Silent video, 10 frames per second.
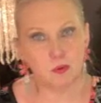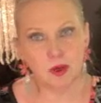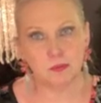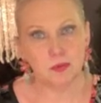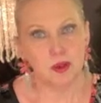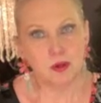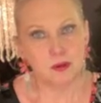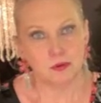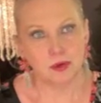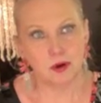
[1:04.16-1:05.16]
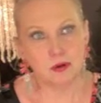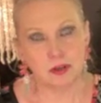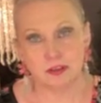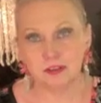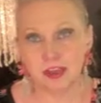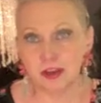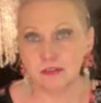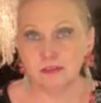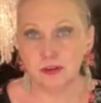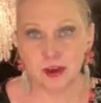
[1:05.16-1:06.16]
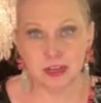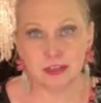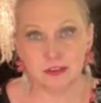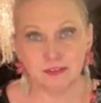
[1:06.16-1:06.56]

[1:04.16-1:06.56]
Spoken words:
what, because like on Fragrantica,